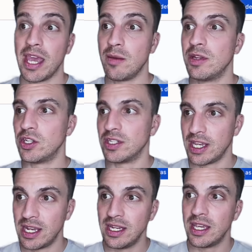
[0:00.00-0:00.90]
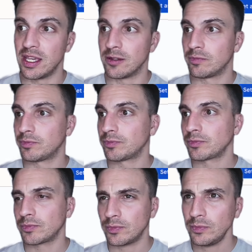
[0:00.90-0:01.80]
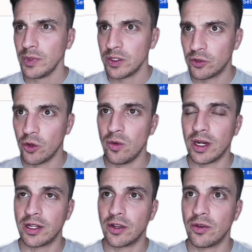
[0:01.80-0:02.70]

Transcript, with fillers: images in here. So I'm gonna go